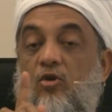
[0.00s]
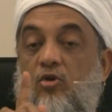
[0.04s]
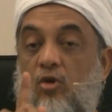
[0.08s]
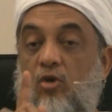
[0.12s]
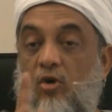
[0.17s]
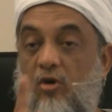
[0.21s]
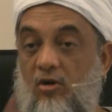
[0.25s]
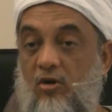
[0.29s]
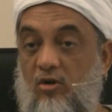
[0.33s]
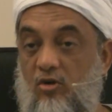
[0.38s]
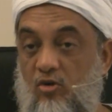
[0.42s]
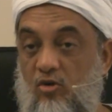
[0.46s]

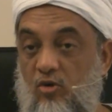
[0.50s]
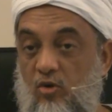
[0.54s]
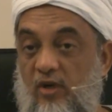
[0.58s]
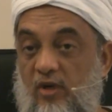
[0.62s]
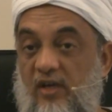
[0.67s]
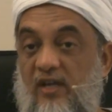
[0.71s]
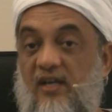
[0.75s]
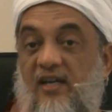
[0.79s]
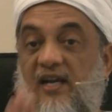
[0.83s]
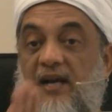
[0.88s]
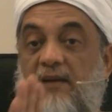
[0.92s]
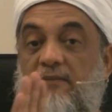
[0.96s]
Don't do
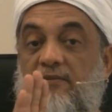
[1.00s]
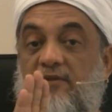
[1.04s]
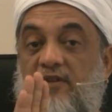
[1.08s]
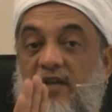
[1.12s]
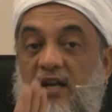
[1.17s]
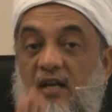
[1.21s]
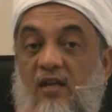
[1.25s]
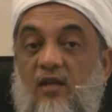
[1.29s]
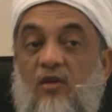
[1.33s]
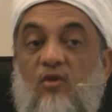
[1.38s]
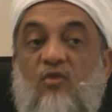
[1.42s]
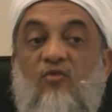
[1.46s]
it. I am
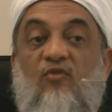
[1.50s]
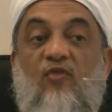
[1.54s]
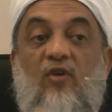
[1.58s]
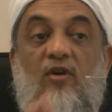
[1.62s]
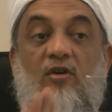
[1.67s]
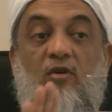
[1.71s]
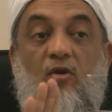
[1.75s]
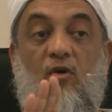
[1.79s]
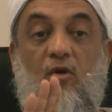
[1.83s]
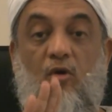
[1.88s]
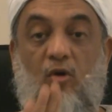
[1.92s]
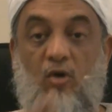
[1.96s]
telling you
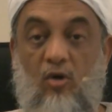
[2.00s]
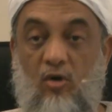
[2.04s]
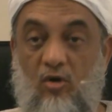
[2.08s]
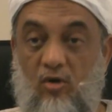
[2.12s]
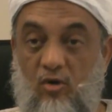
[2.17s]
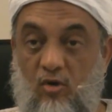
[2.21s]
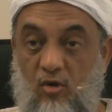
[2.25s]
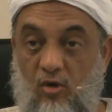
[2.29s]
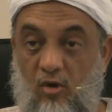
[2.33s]
for your own